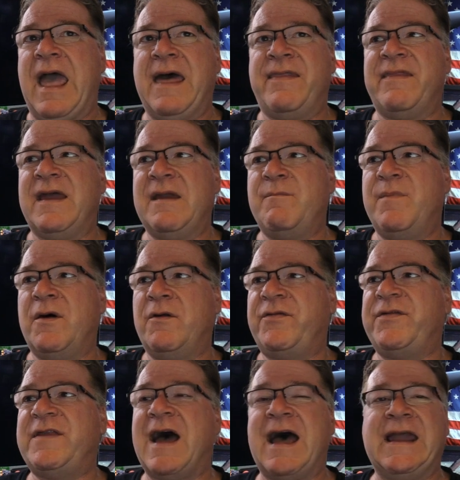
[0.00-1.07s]
and they
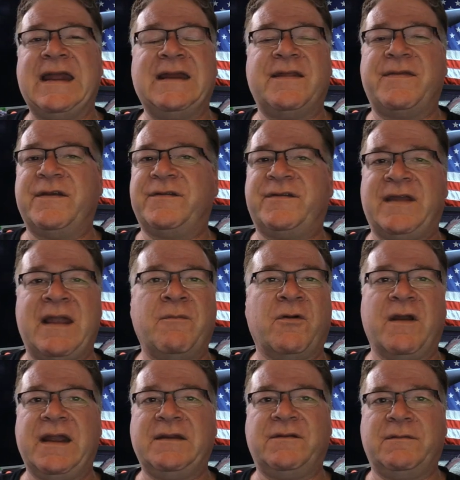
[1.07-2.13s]
both died at the same
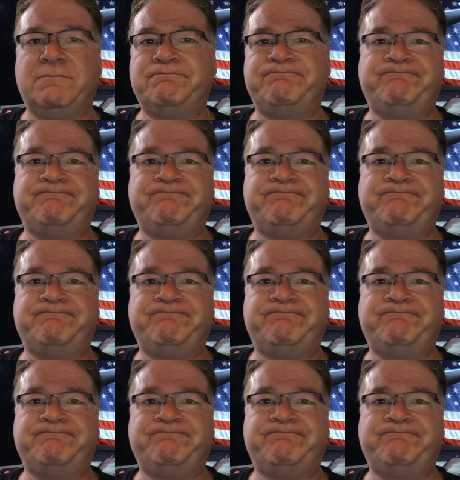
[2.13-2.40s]
rate.